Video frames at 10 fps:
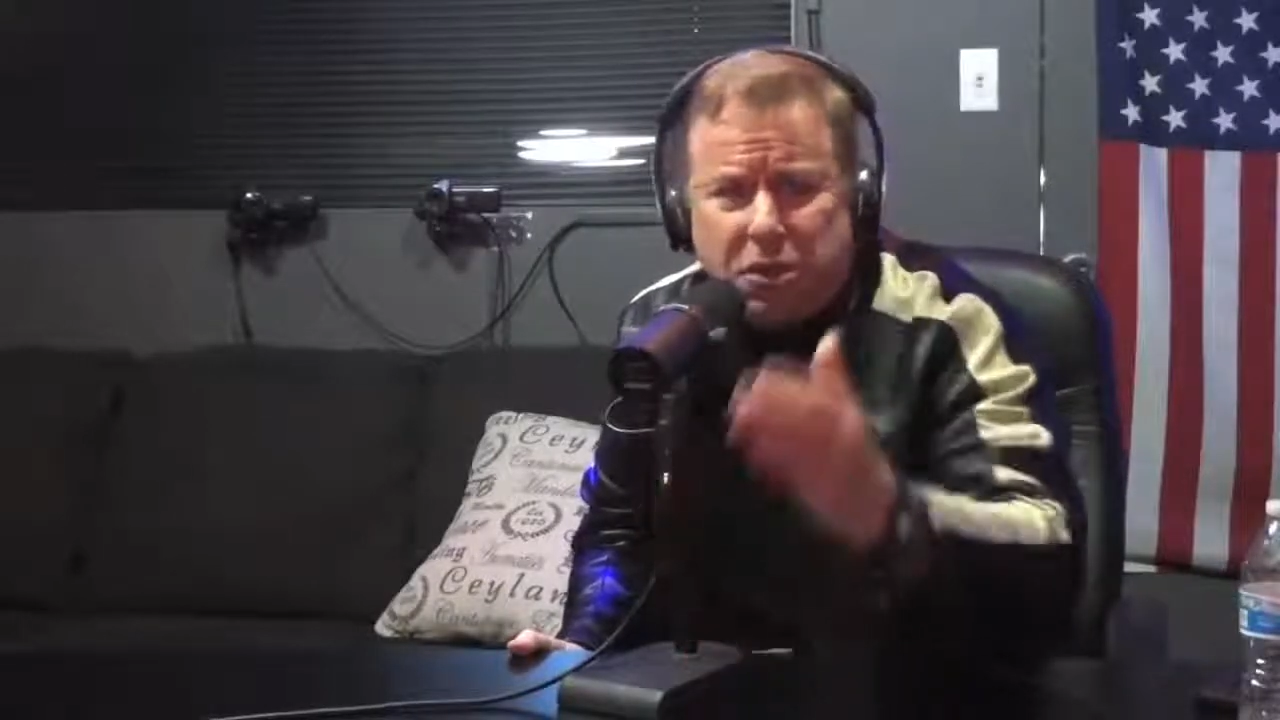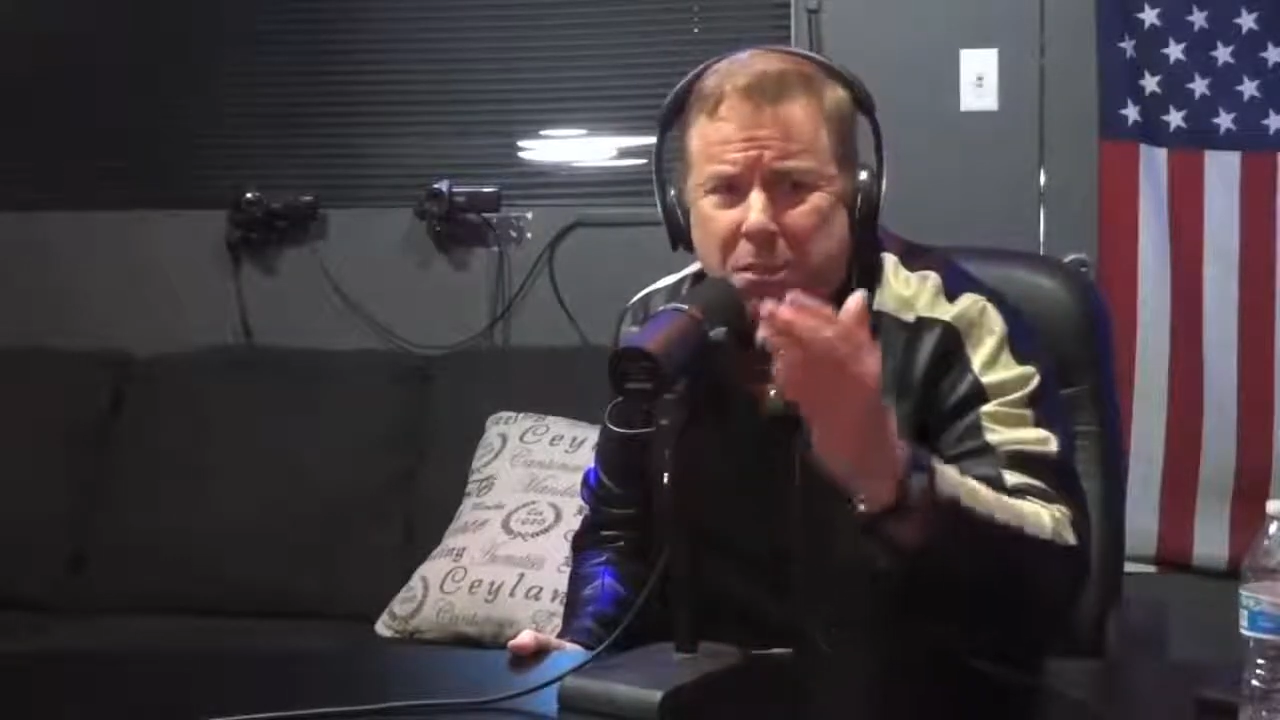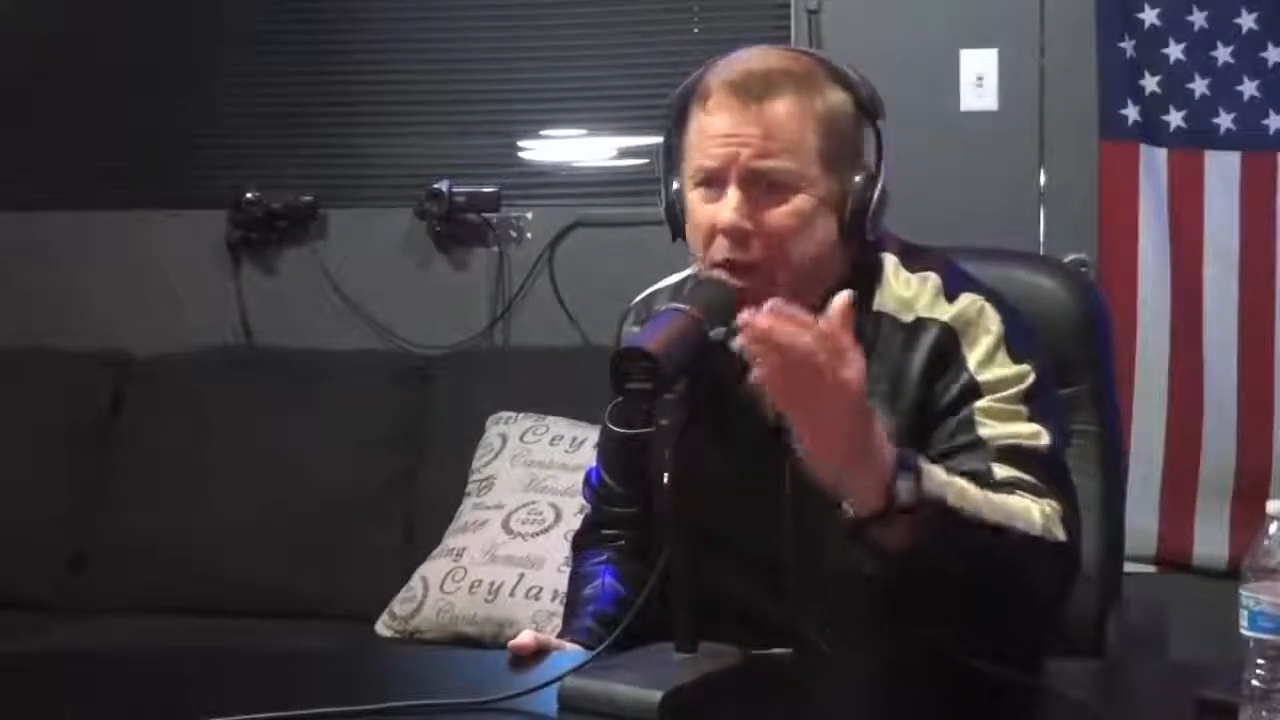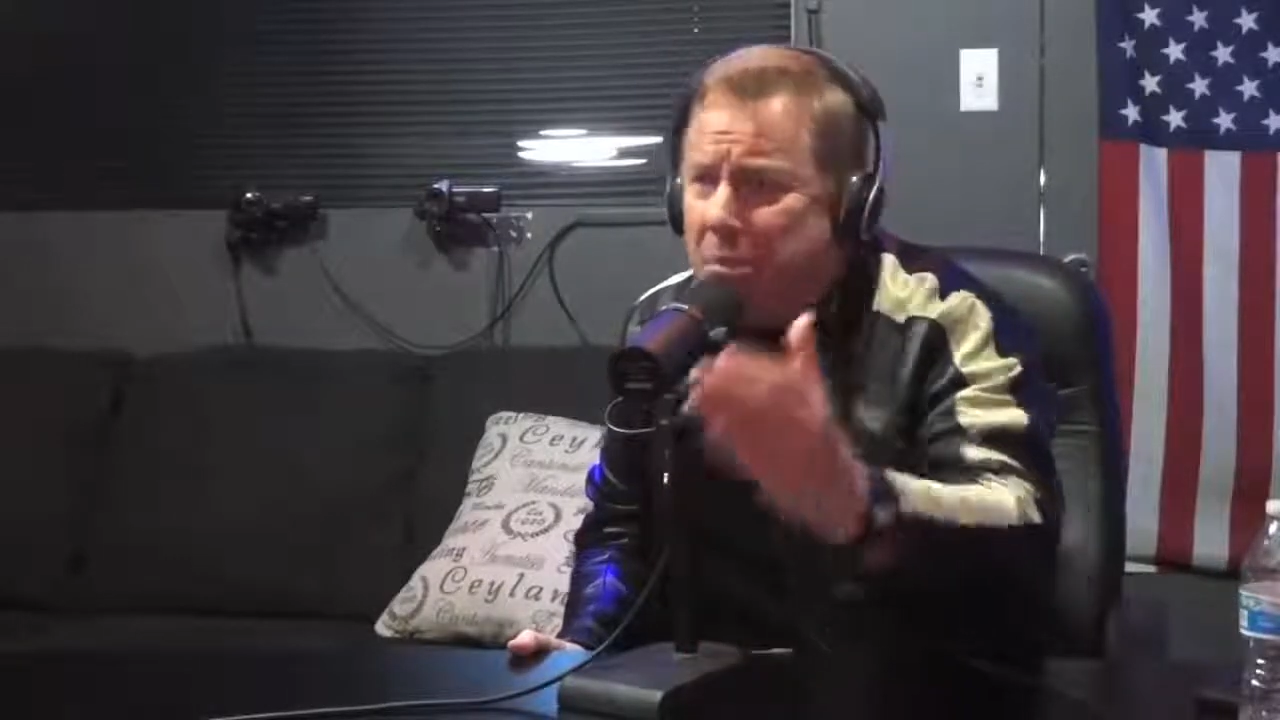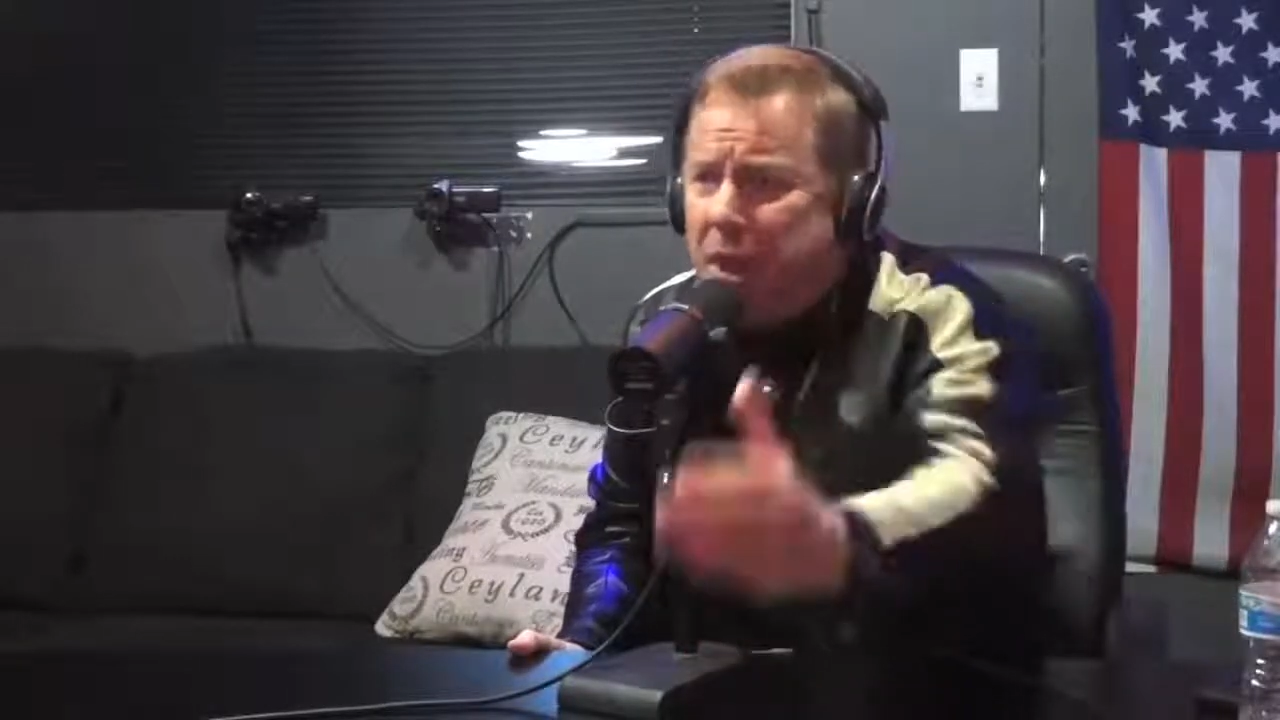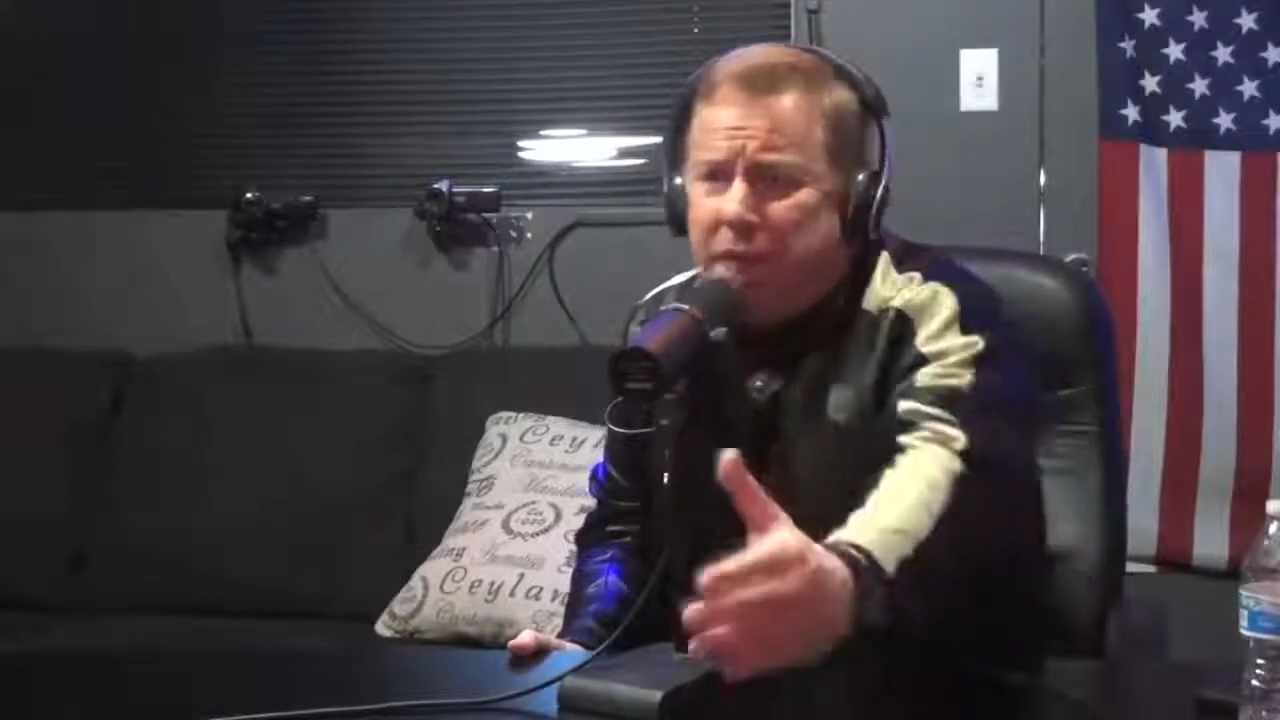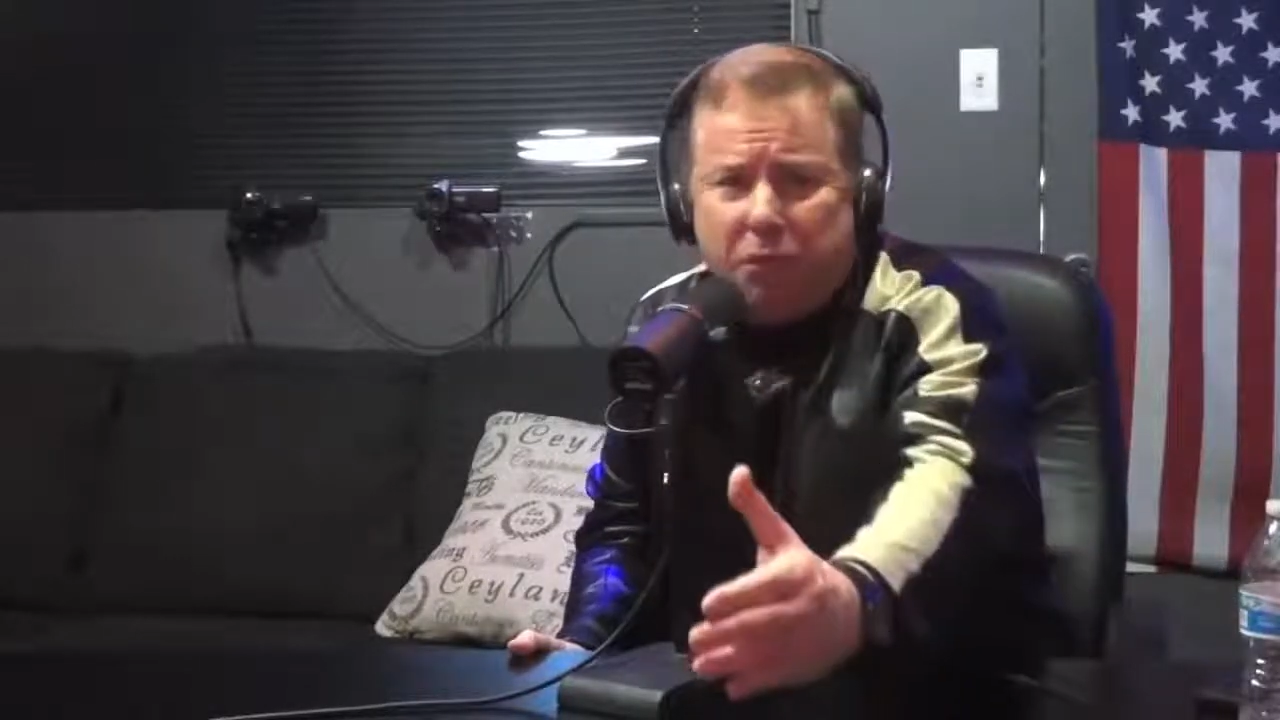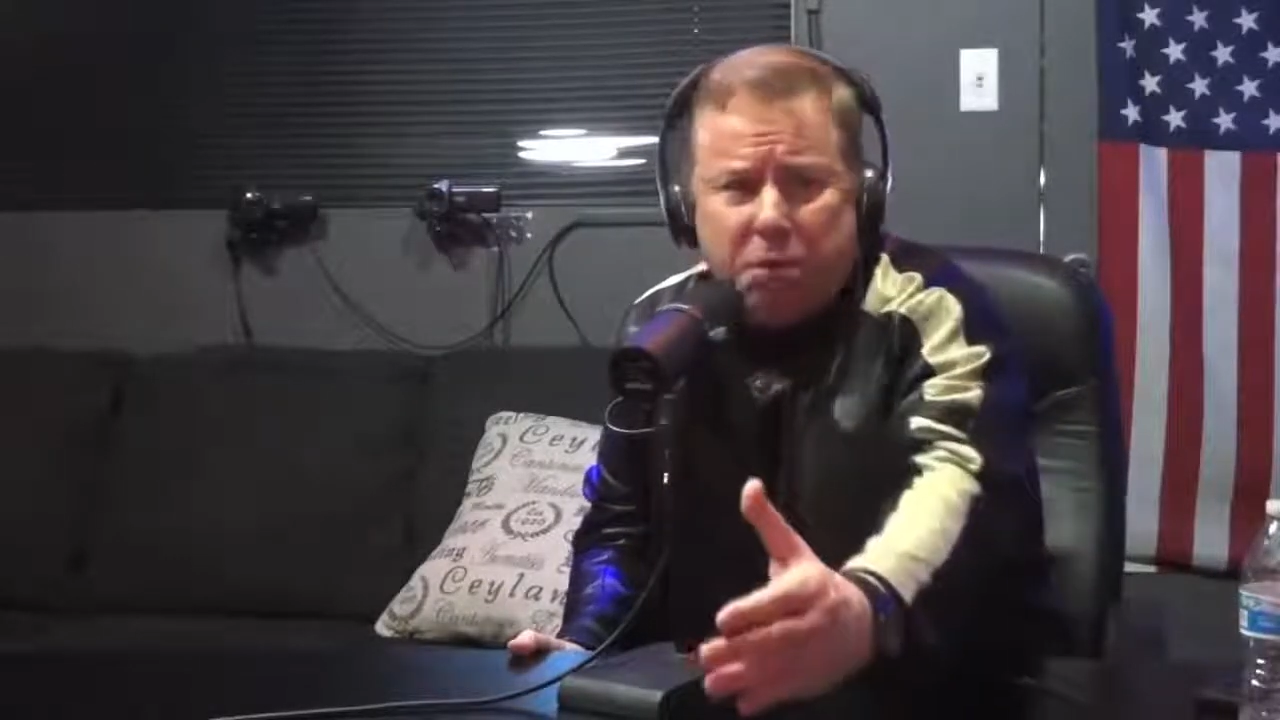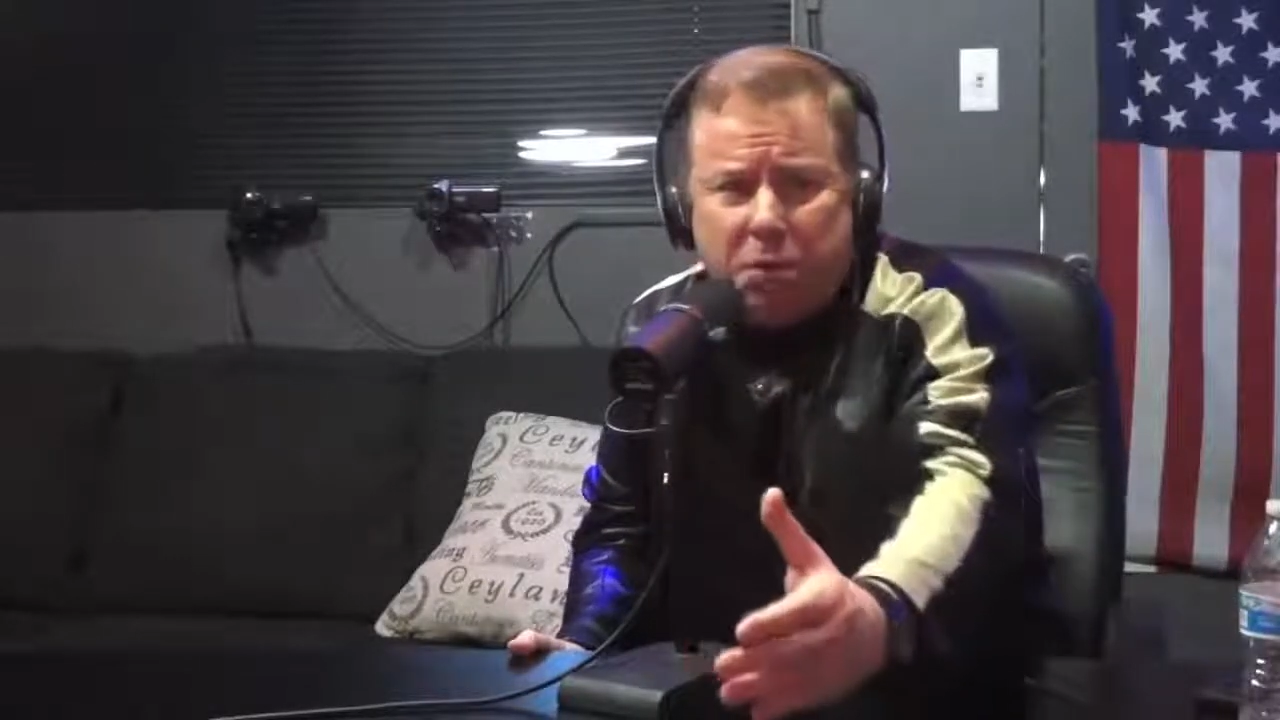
to make them laugh and put